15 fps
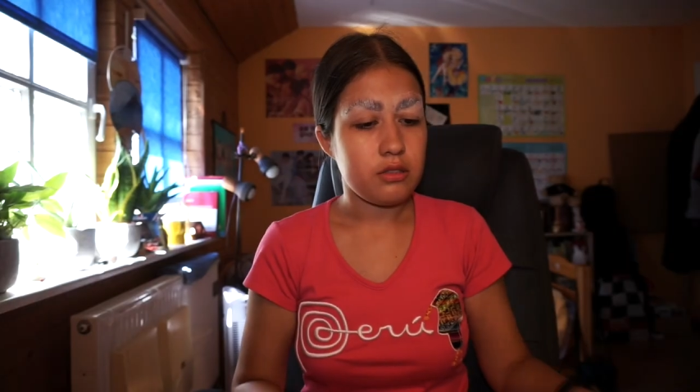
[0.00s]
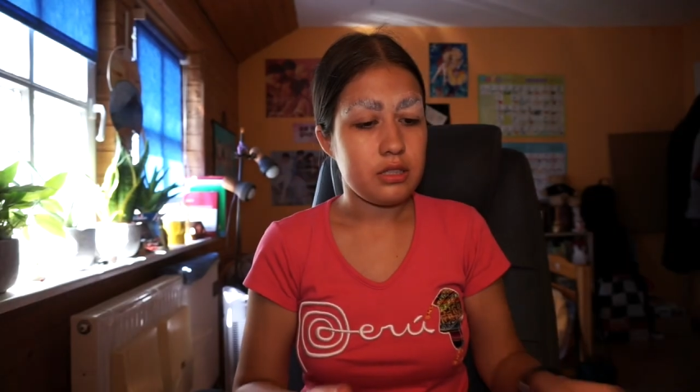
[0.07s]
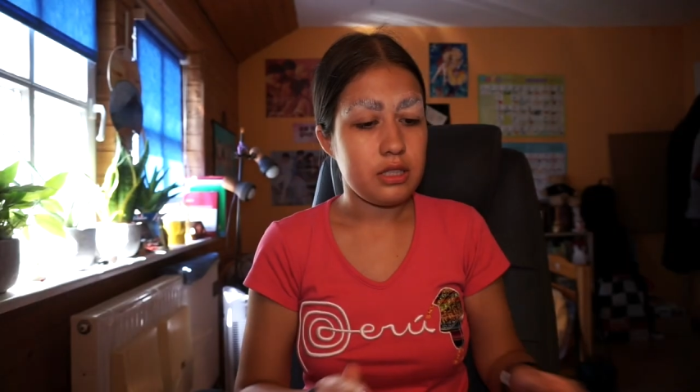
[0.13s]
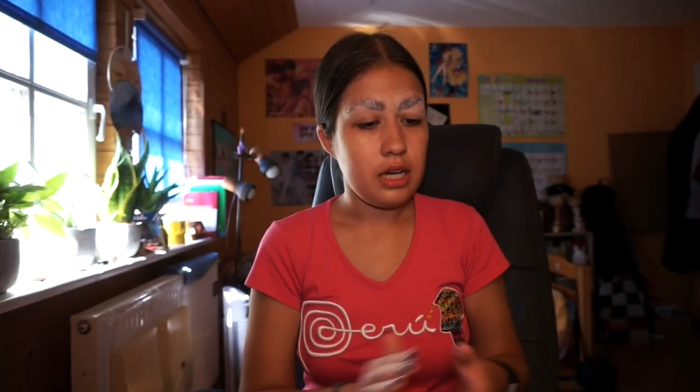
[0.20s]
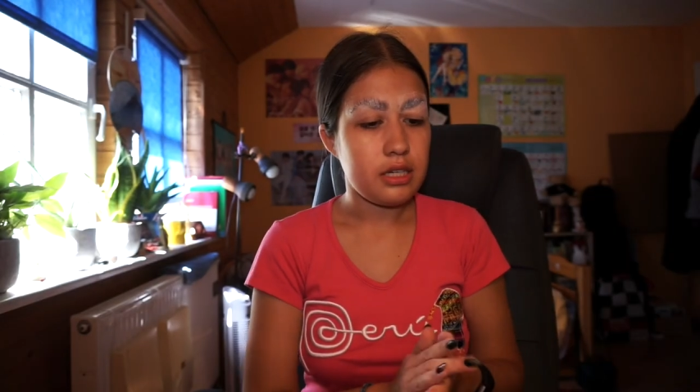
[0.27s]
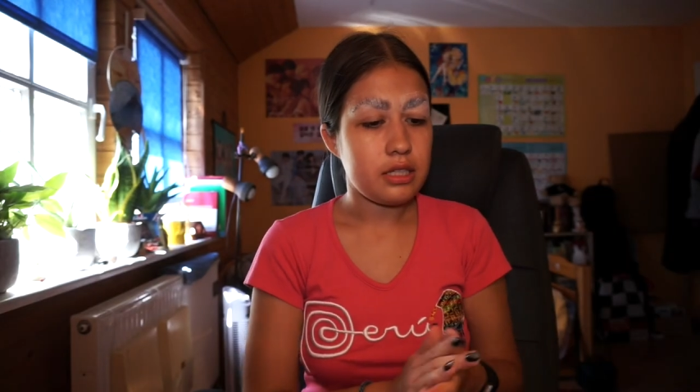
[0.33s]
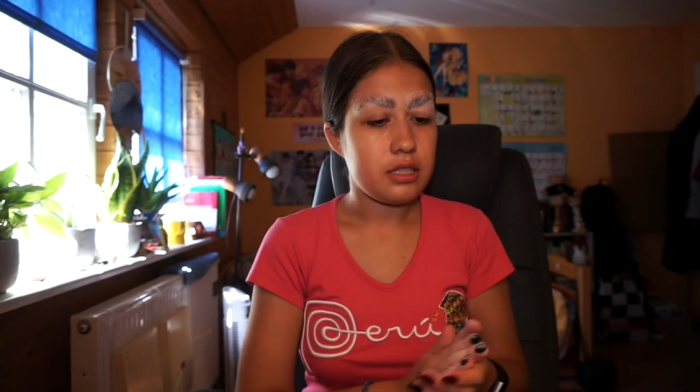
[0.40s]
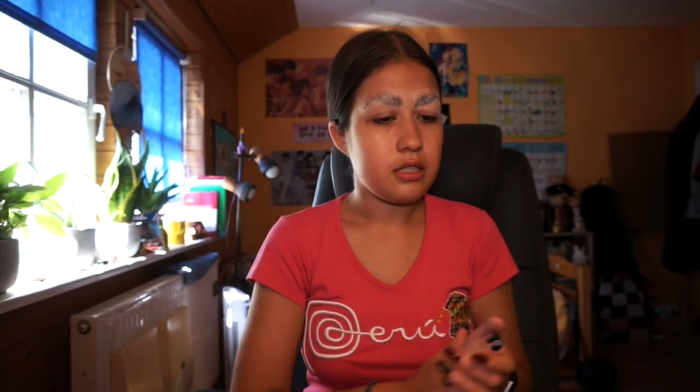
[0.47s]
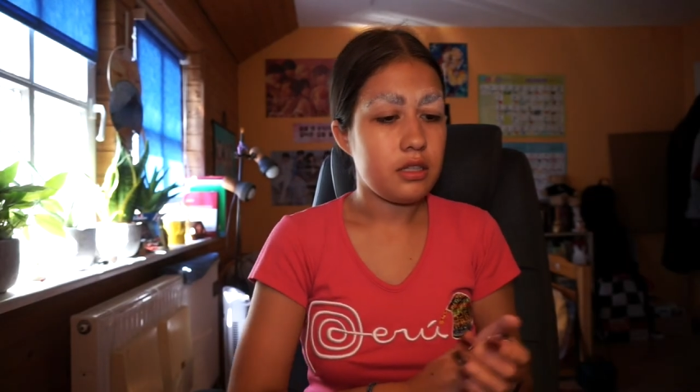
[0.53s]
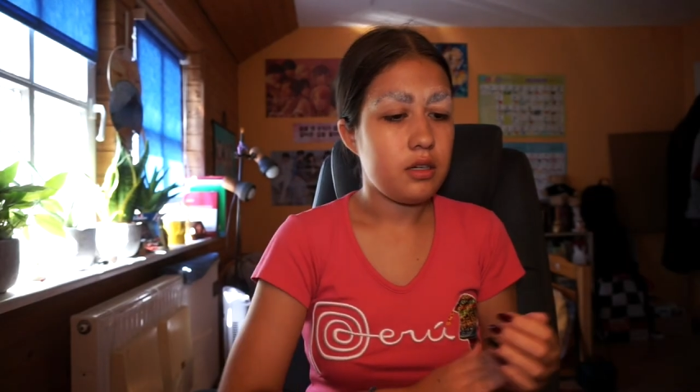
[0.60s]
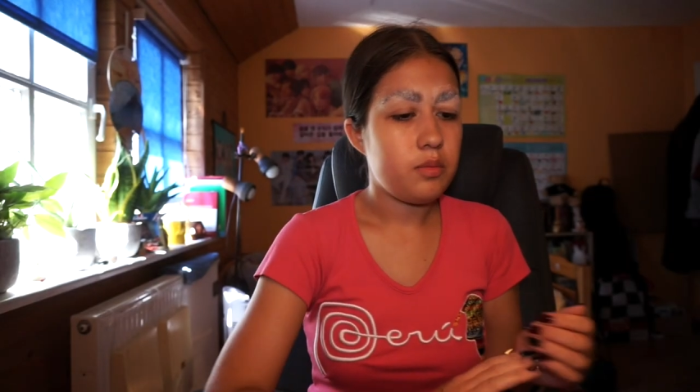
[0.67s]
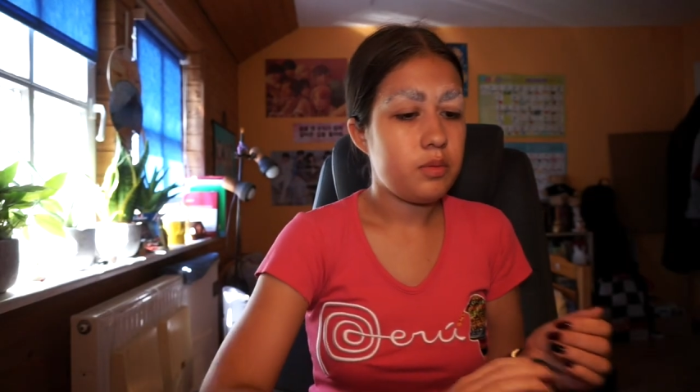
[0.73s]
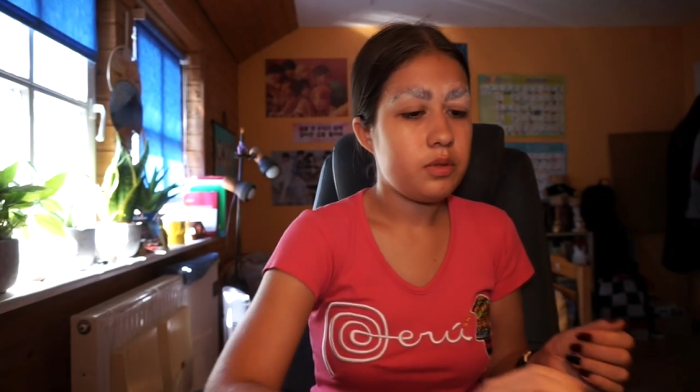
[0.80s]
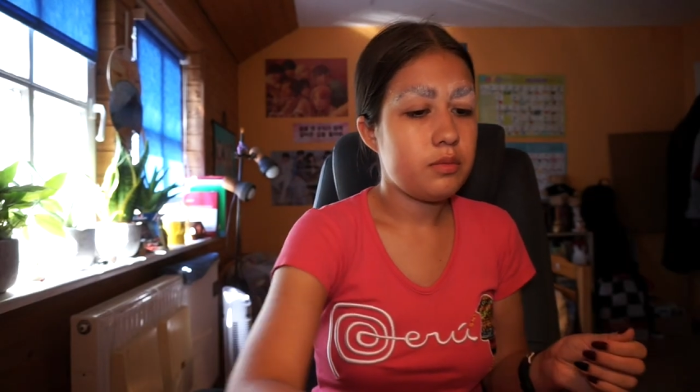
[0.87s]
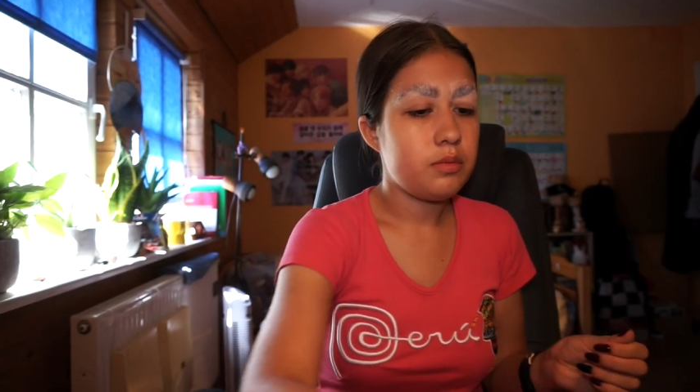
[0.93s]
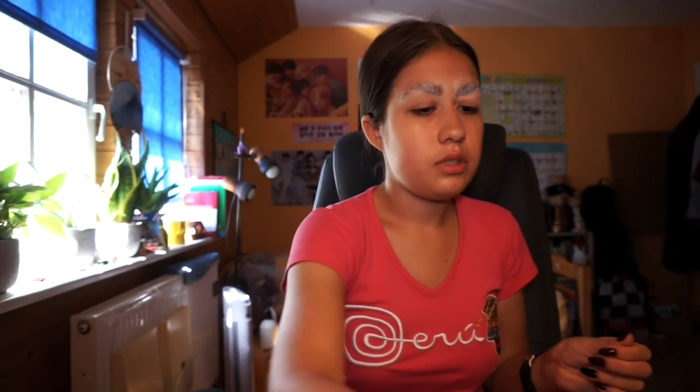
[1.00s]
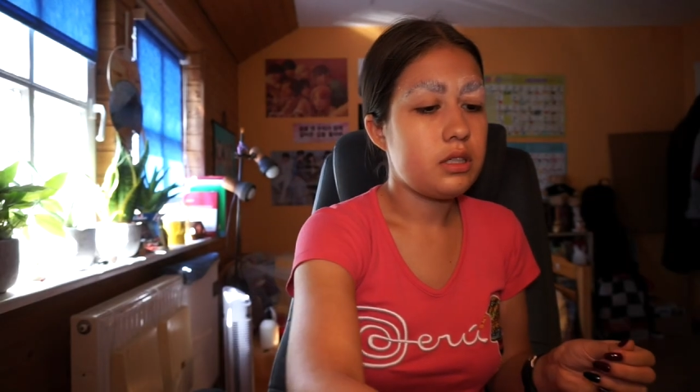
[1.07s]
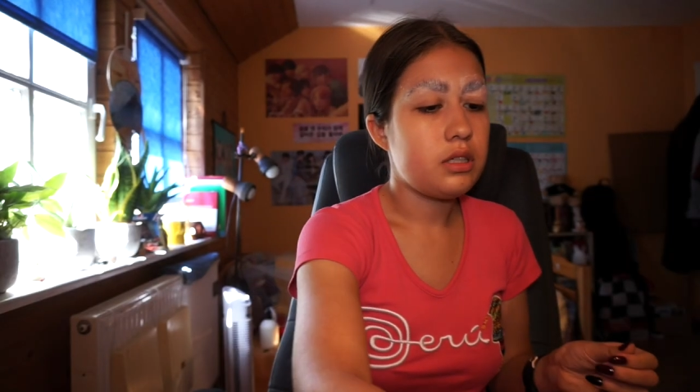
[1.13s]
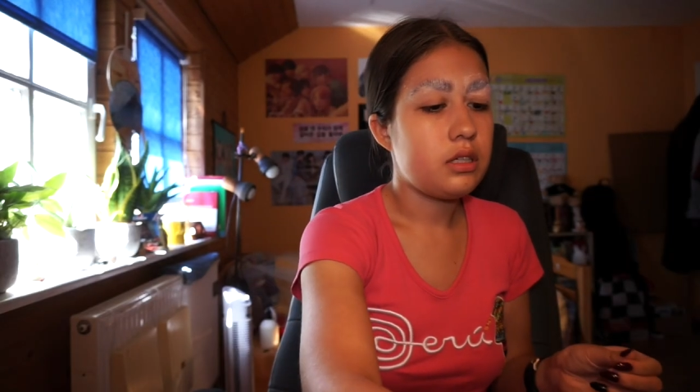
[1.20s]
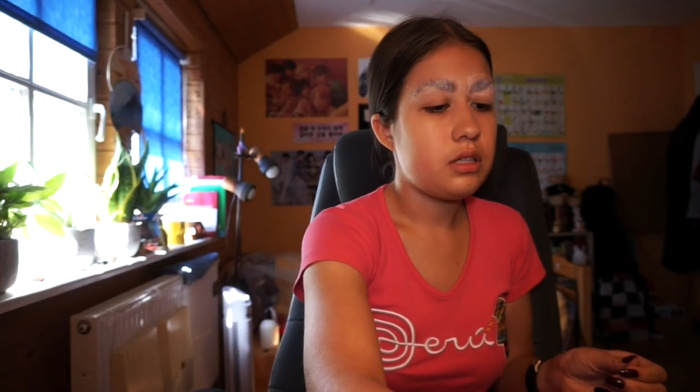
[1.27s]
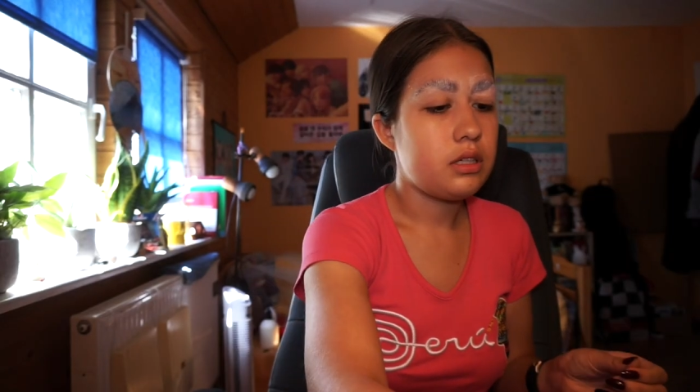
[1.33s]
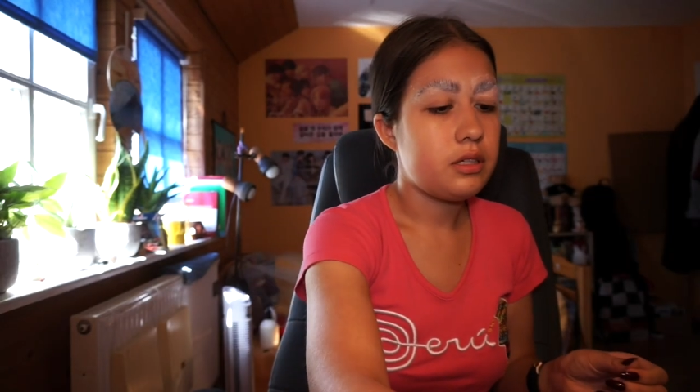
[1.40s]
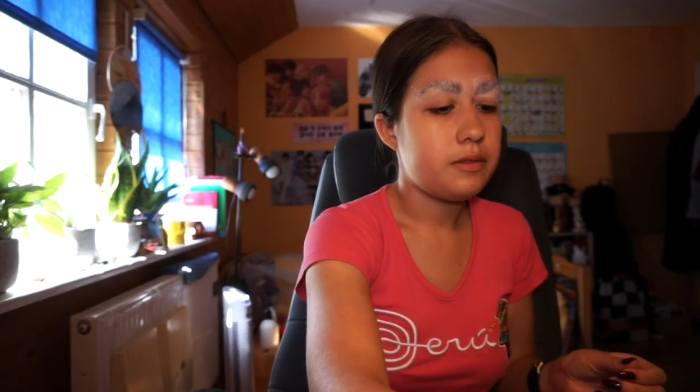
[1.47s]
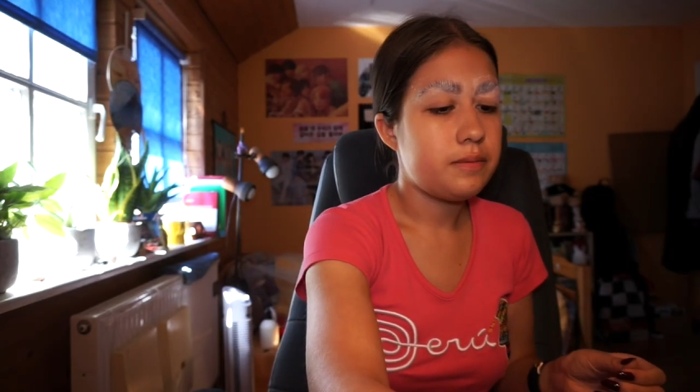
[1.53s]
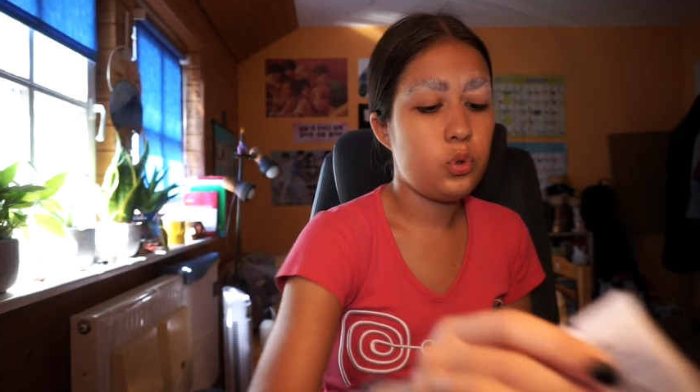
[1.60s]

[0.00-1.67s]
so next up, I'm gonna